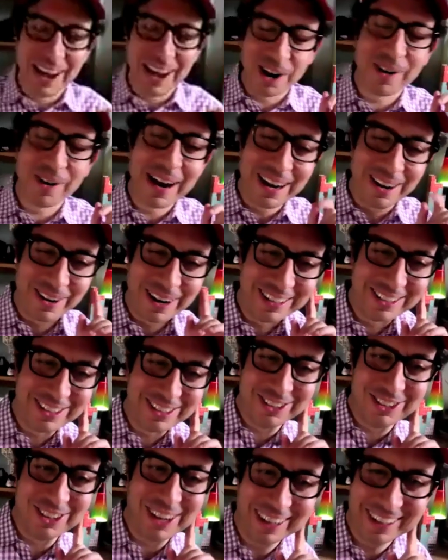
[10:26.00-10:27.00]
All right. All right.
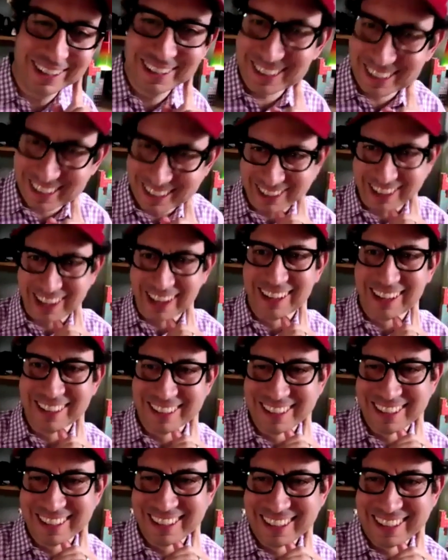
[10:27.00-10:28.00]
Just check. I got an alibi.
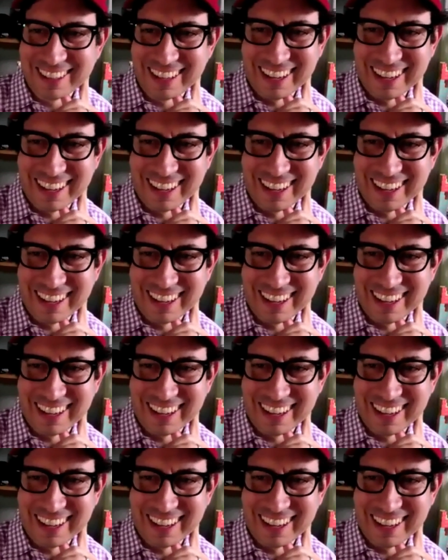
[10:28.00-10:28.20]
Yeah.